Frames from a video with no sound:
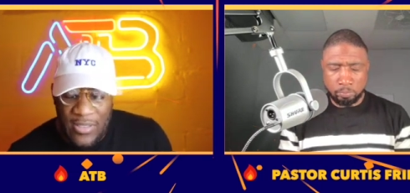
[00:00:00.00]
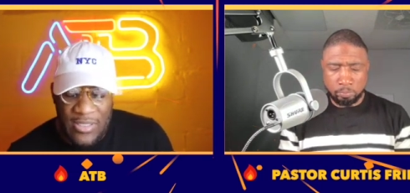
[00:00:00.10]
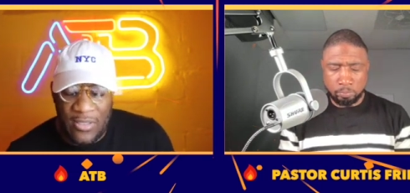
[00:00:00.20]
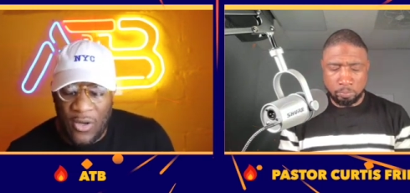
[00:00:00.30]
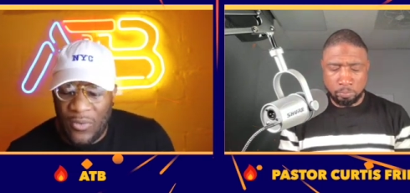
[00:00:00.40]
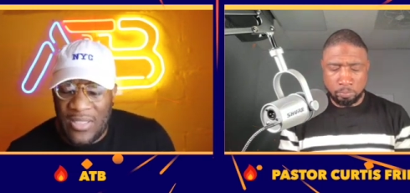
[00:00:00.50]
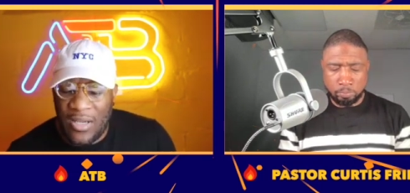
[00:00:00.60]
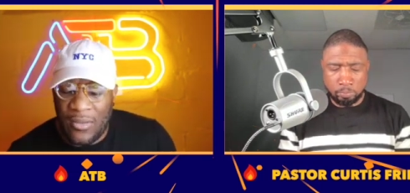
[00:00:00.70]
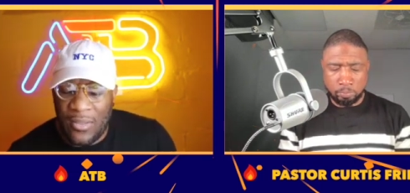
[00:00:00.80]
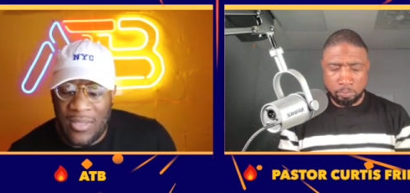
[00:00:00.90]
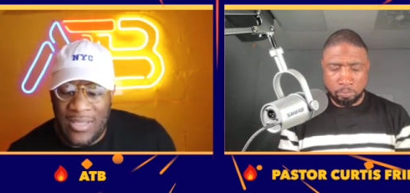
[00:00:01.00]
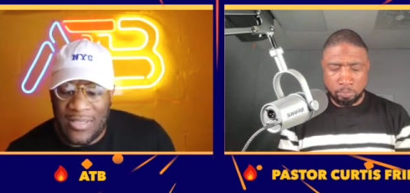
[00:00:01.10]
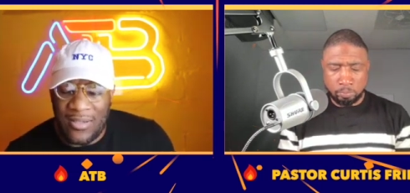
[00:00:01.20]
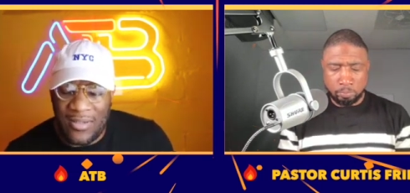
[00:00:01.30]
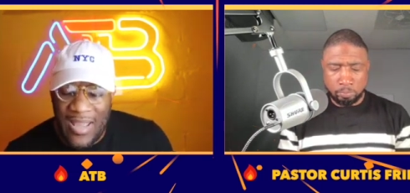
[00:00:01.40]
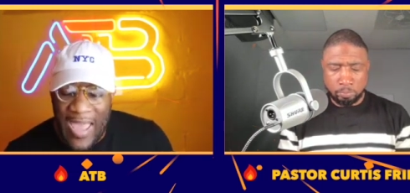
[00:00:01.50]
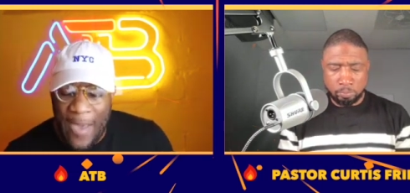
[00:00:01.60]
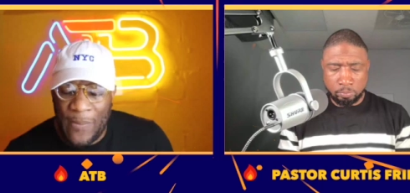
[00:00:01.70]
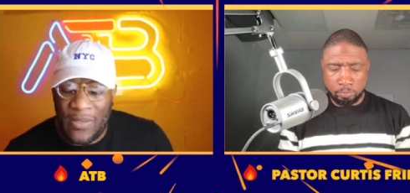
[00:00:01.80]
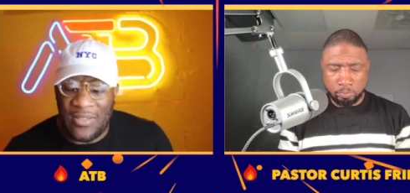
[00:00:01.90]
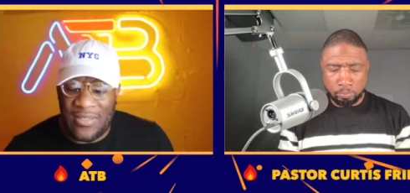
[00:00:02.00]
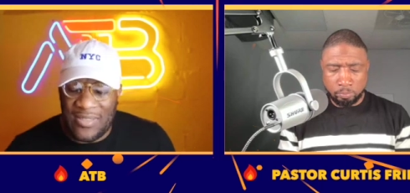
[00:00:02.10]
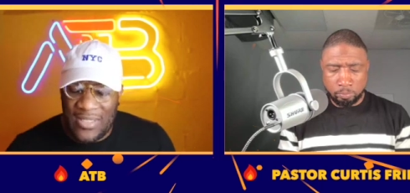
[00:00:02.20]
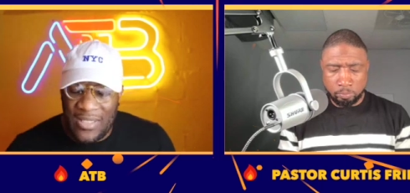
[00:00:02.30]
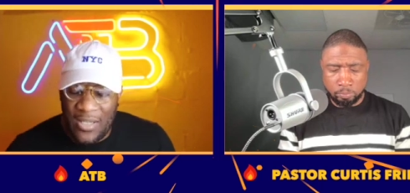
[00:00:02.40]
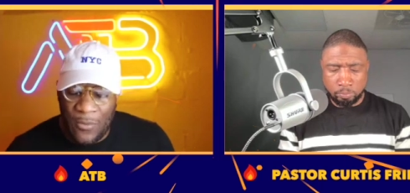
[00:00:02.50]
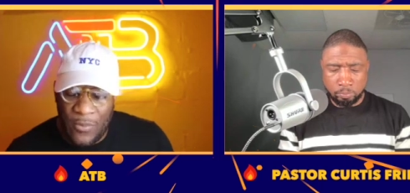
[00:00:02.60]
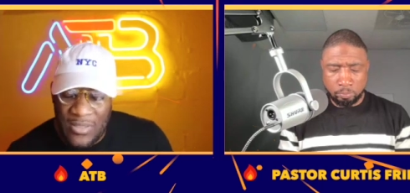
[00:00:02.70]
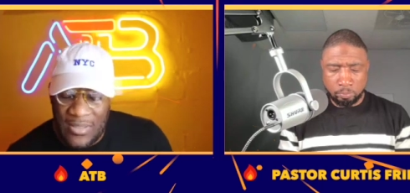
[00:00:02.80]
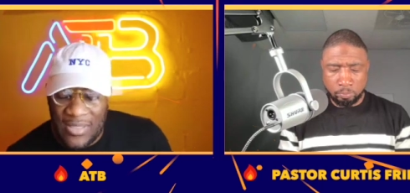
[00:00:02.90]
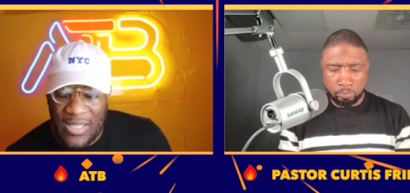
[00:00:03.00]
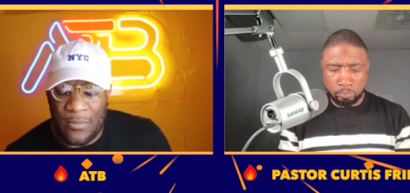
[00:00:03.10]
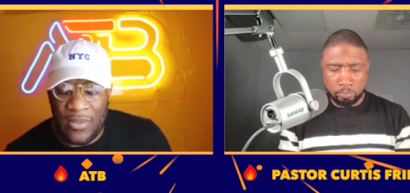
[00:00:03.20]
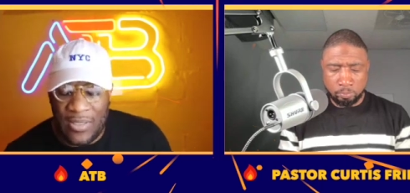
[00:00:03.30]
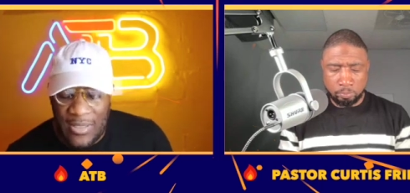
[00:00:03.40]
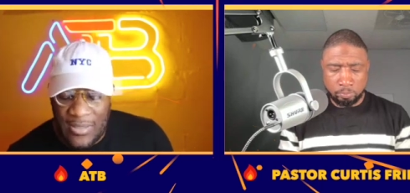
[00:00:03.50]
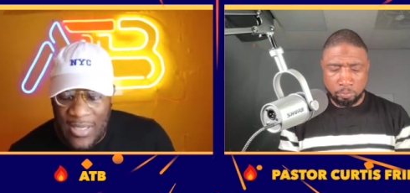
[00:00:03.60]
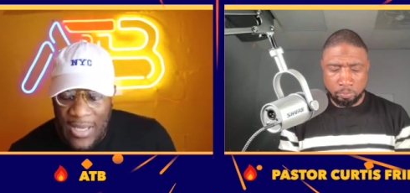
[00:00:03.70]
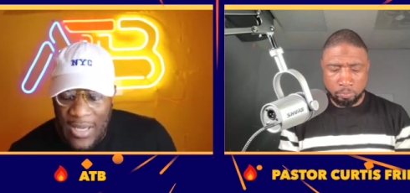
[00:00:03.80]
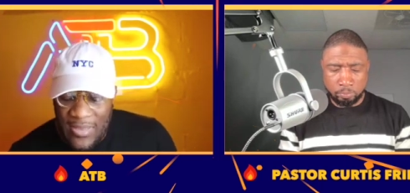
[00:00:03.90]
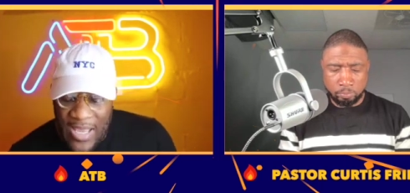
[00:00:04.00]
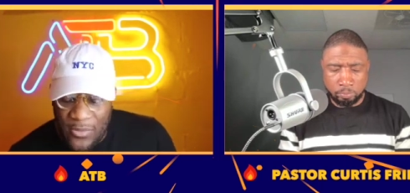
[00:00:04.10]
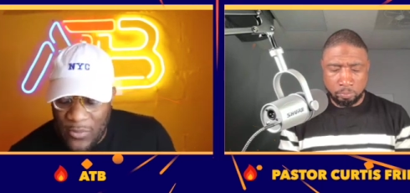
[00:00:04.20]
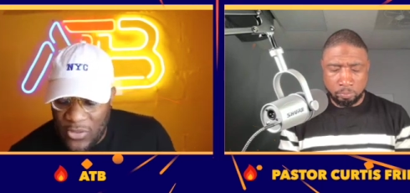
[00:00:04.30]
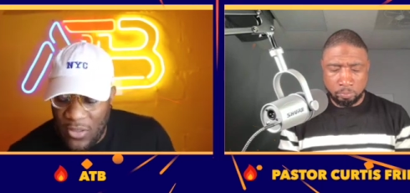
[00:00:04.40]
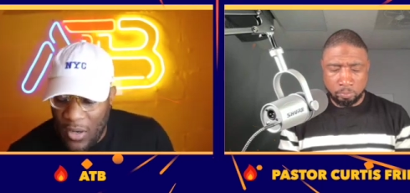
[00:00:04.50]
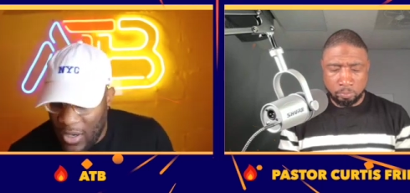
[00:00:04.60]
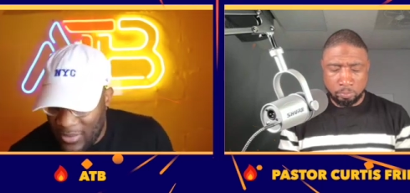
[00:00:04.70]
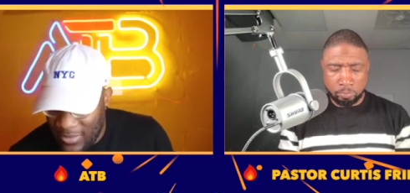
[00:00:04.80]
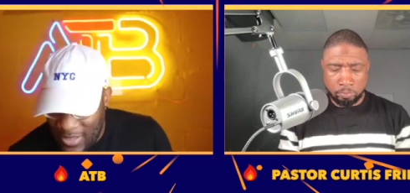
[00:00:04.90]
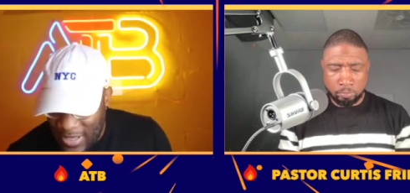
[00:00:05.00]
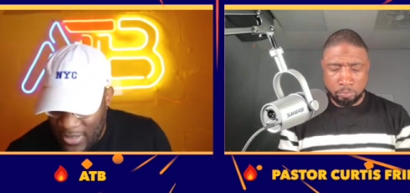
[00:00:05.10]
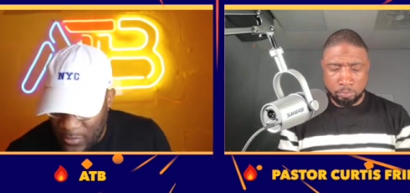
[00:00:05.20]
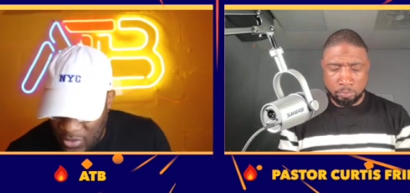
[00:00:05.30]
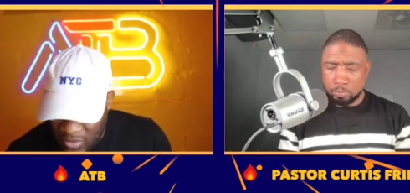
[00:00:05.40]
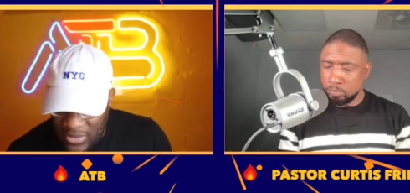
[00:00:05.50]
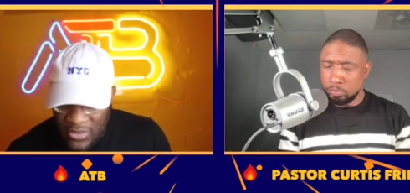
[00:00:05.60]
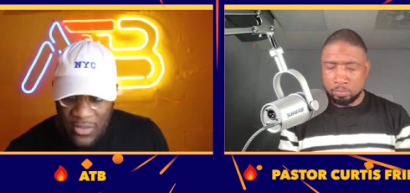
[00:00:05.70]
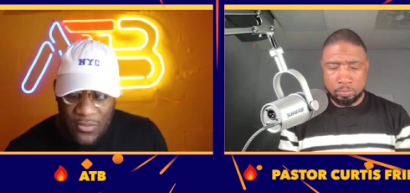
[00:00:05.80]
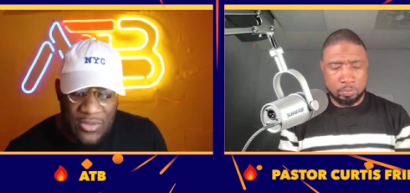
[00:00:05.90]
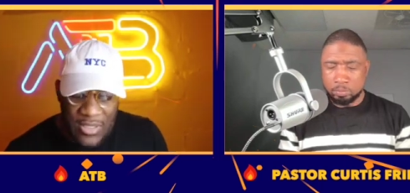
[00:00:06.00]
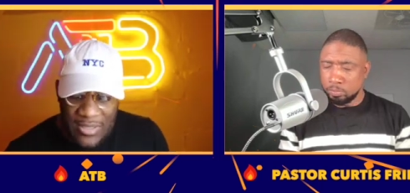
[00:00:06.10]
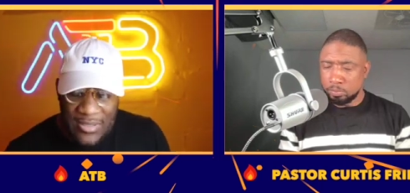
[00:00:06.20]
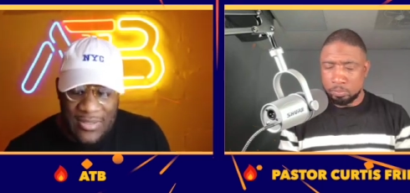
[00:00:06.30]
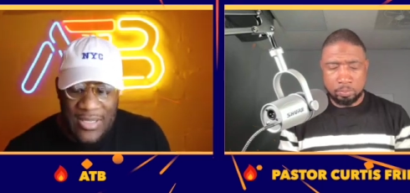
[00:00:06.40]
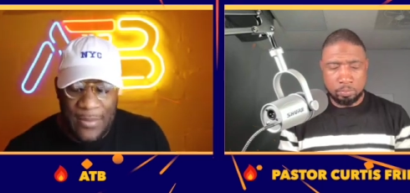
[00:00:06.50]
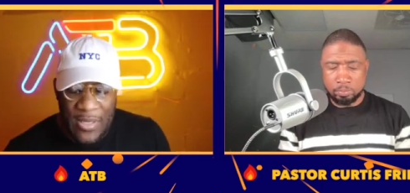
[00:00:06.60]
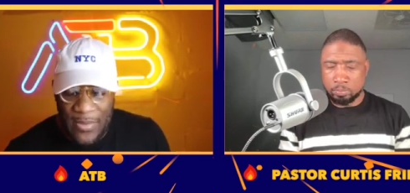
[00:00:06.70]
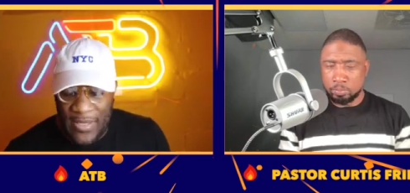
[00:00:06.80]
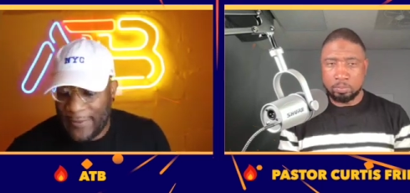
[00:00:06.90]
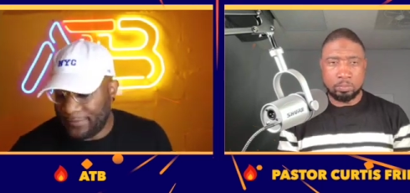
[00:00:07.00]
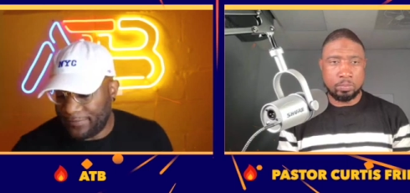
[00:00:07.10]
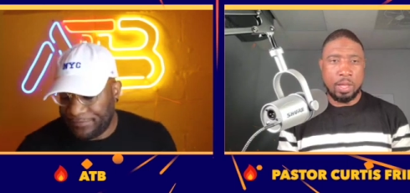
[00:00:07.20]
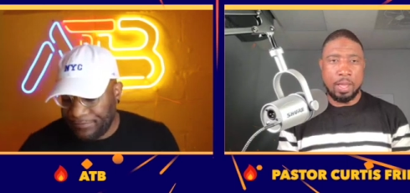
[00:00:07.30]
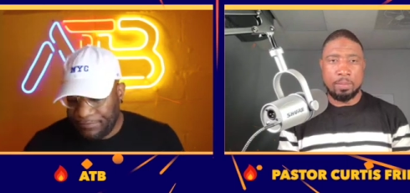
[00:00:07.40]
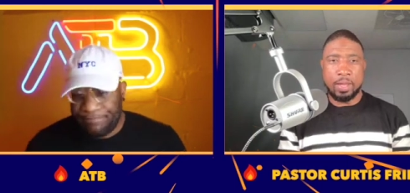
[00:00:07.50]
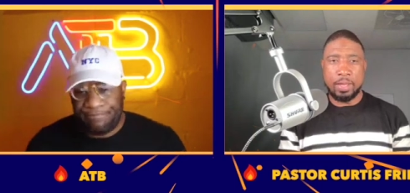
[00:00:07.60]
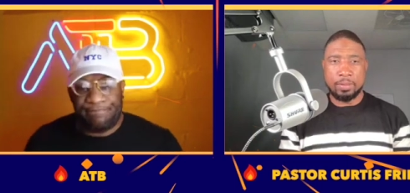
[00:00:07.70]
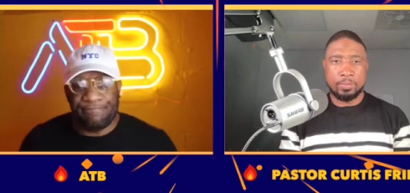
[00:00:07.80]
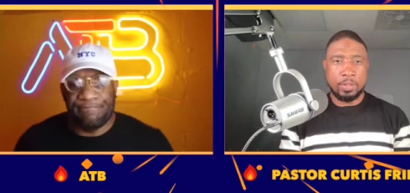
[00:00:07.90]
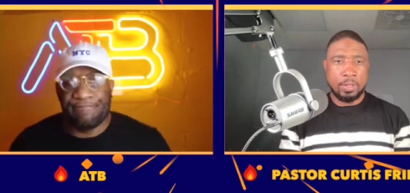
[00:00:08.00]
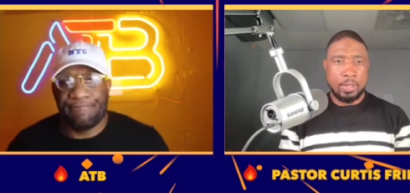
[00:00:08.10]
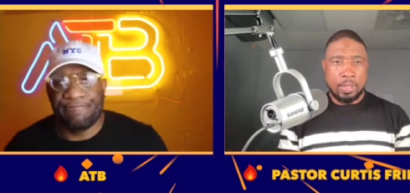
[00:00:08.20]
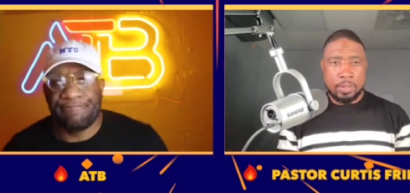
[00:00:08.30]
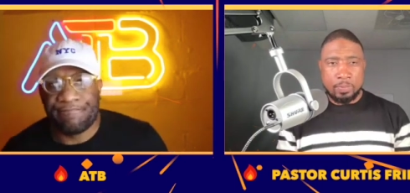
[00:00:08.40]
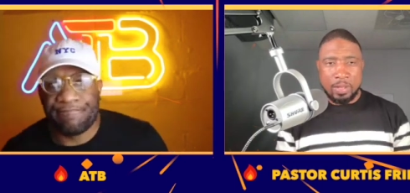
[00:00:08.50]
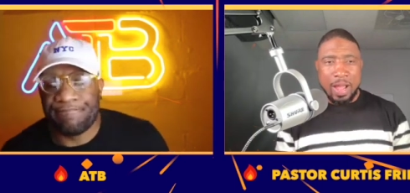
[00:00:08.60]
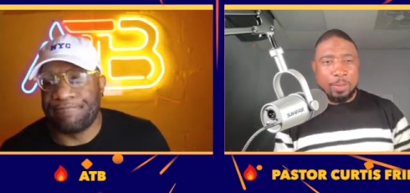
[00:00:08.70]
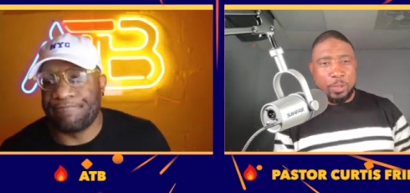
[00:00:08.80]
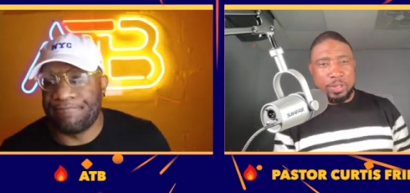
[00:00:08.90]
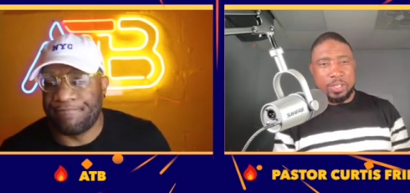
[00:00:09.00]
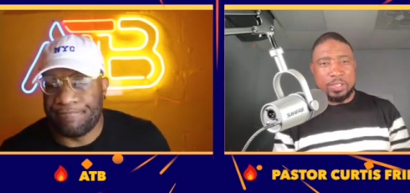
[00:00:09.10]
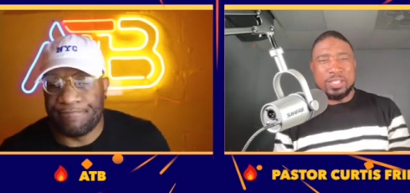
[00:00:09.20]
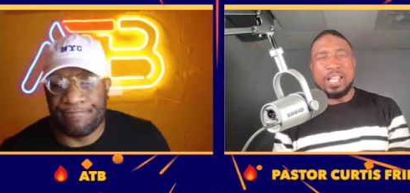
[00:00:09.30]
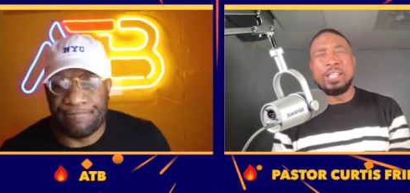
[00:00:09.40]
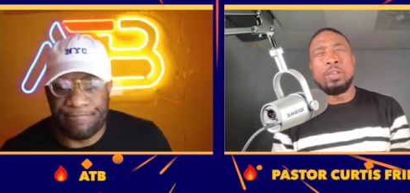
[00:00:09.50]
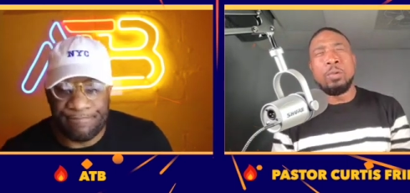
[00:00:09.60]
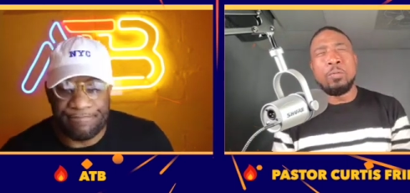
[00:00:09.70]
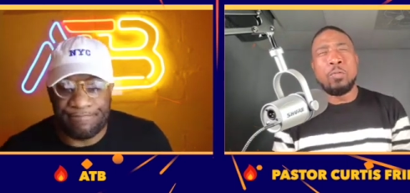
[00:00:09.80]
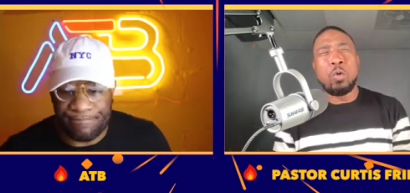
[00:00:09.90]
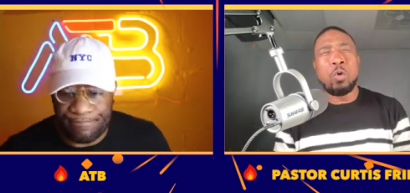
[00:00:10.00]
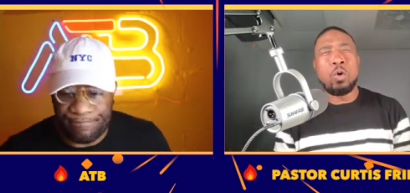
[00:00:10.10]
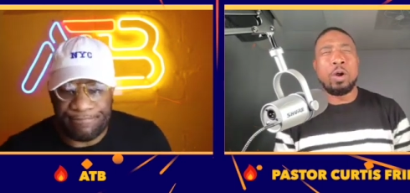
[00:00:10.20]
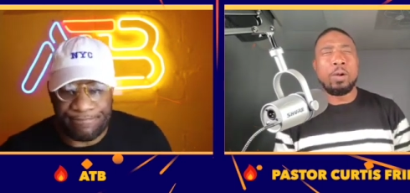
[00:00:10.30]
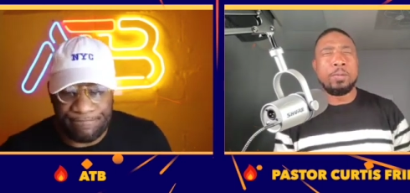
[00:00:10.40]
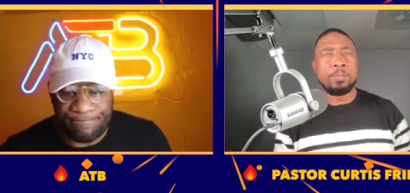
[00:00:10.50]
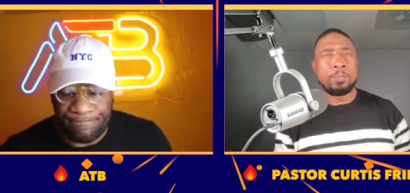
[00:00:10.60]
Speaker 1: and all these other things that are going to happen in the city of Winston-Salem because that's what your heart desires. We trust
Speaker 2: in you in Jesus' name. Amen. Amen. God, we just thank you for